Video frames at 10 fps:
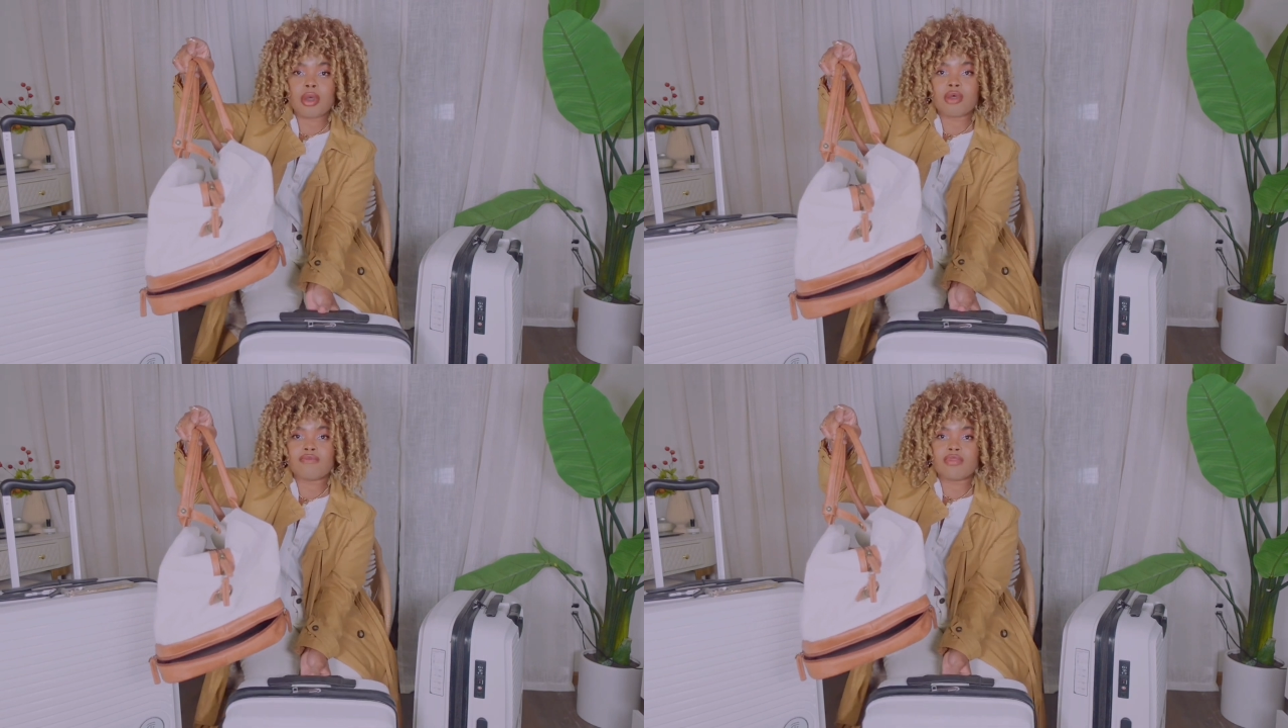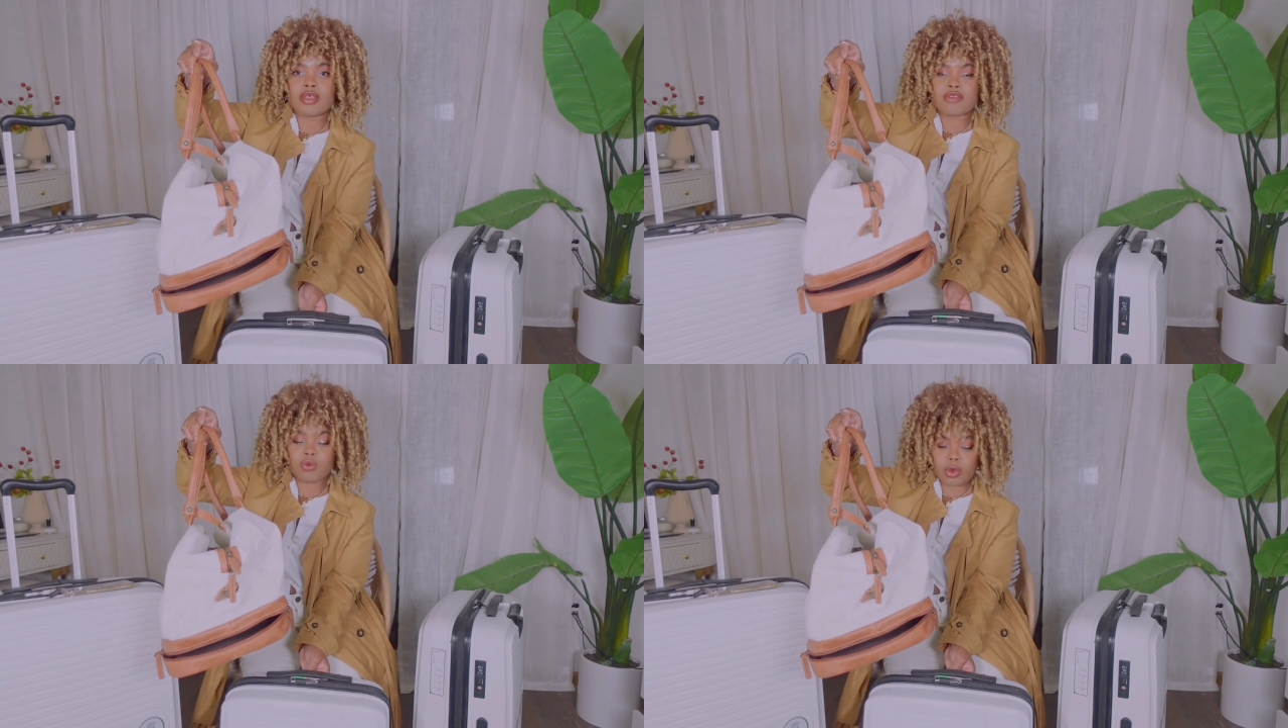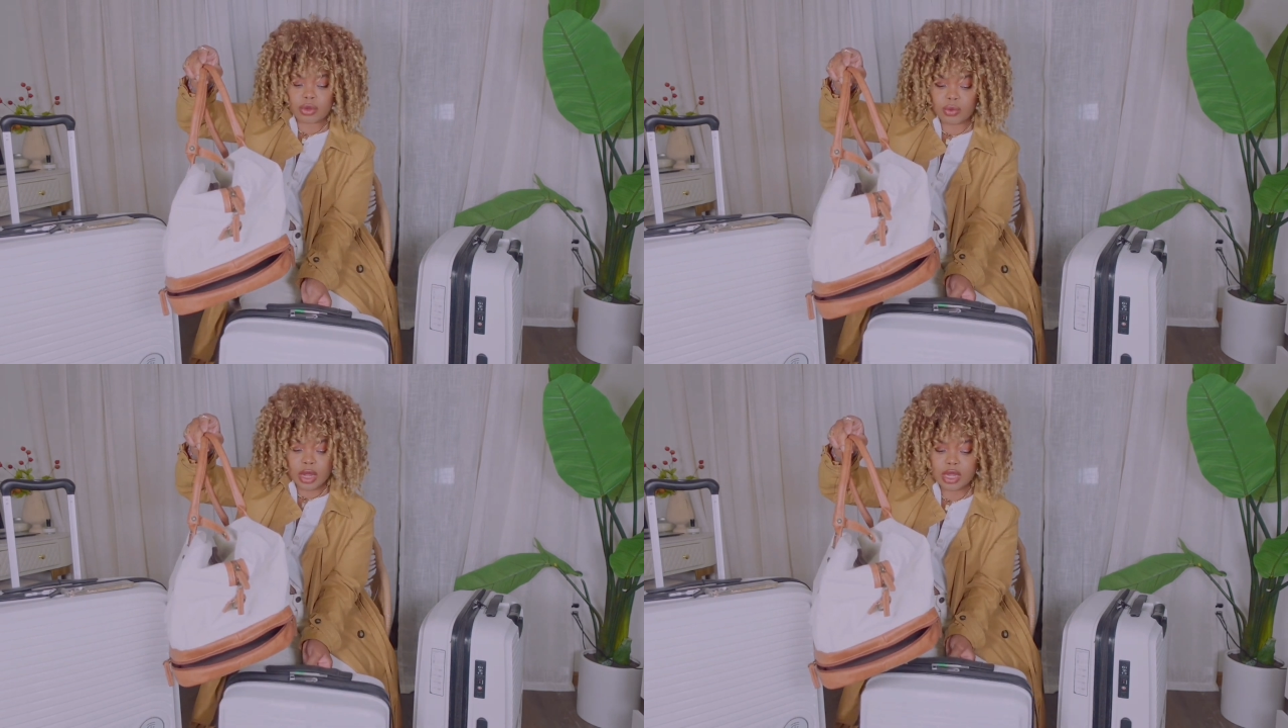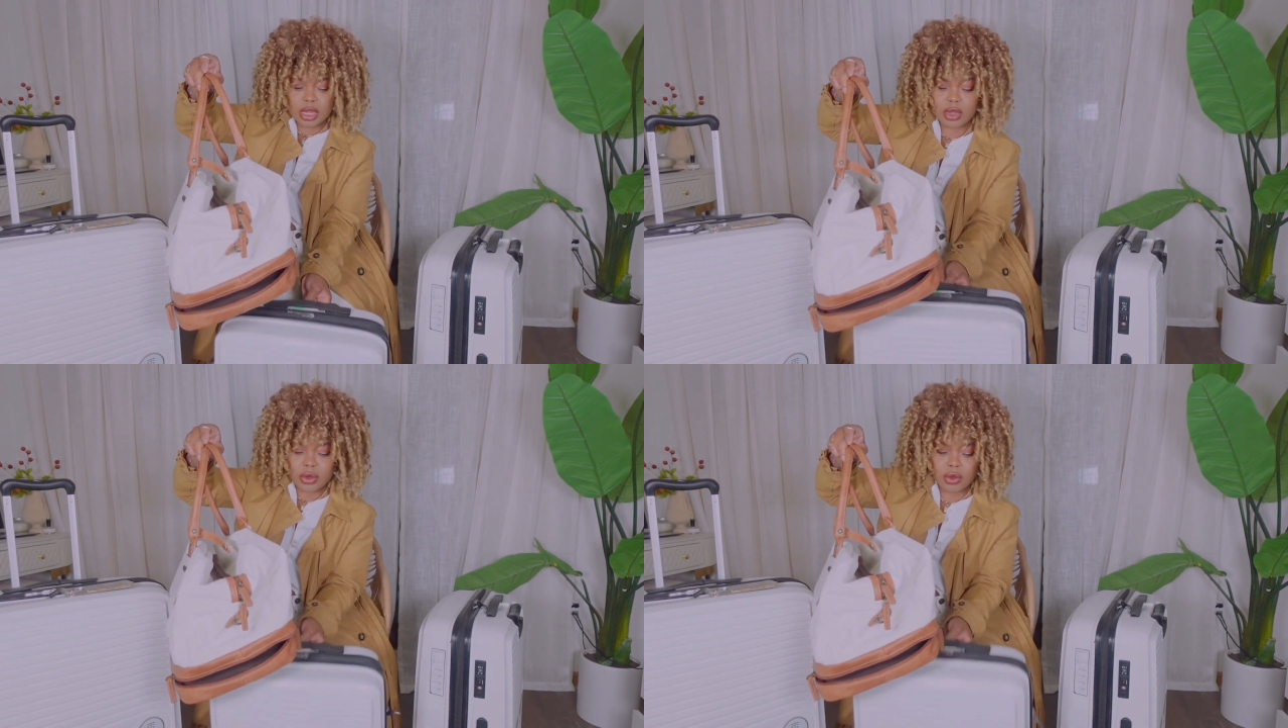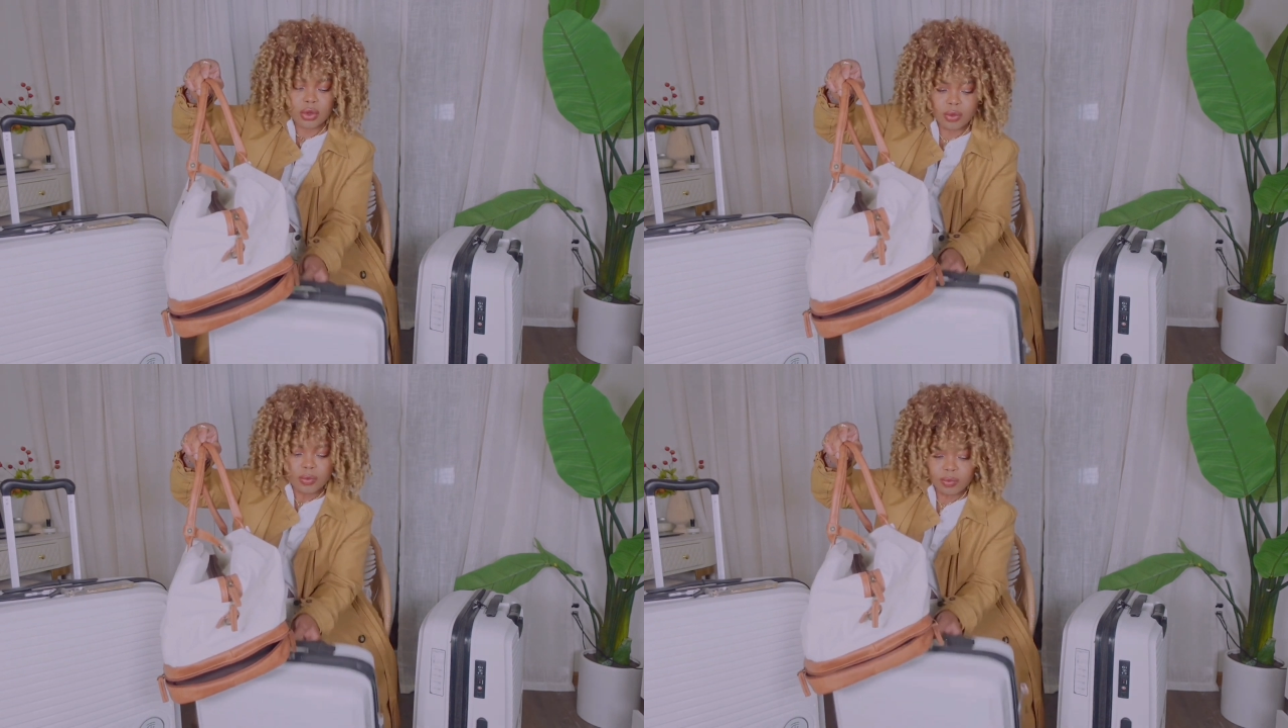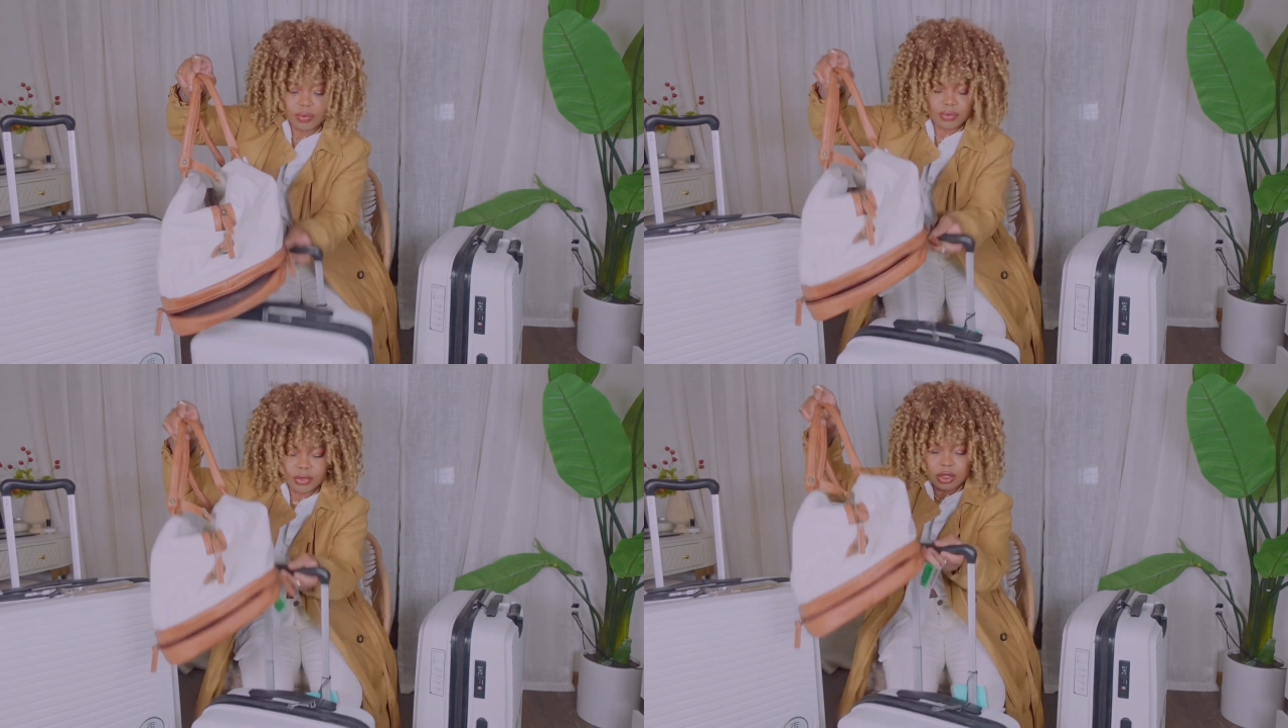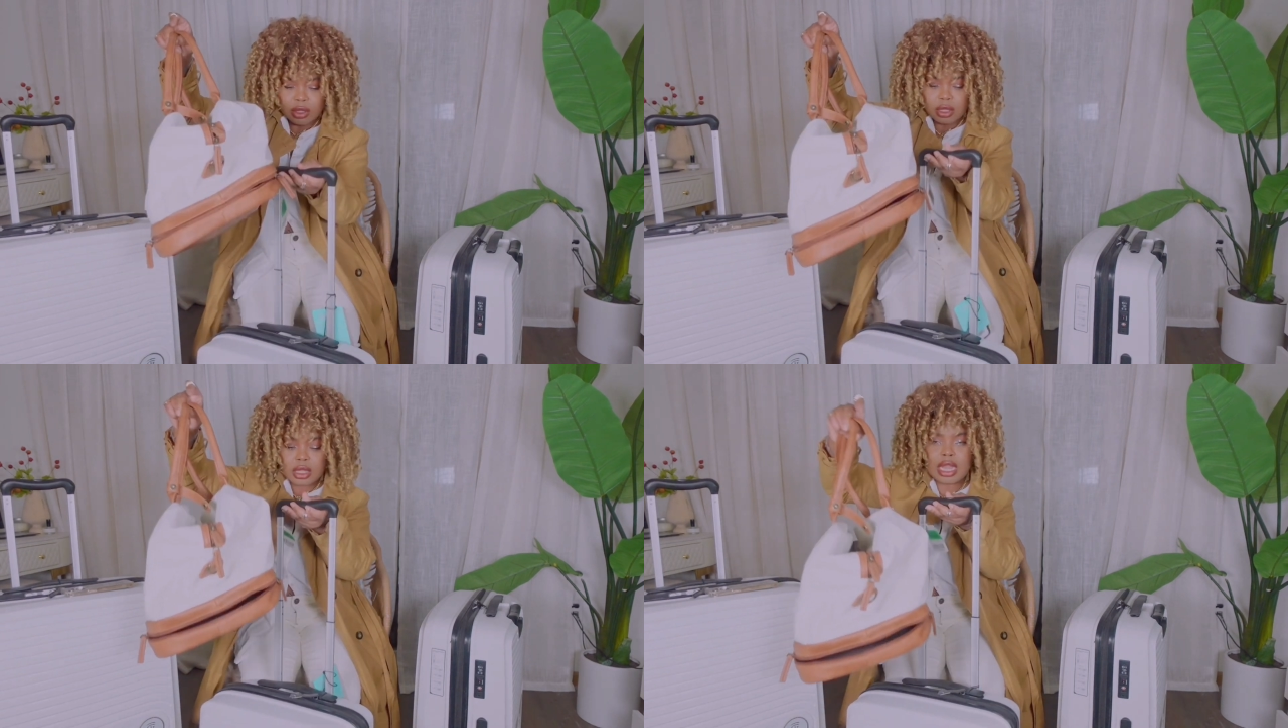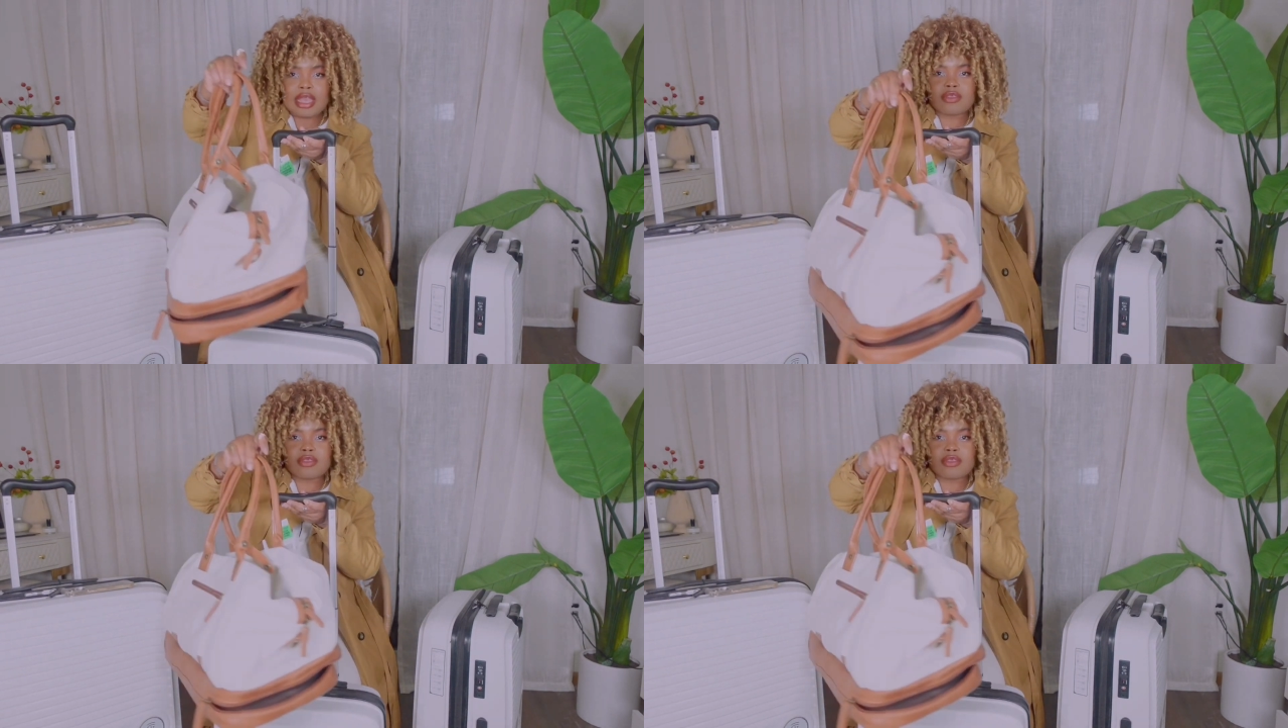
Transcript: of this one right here, like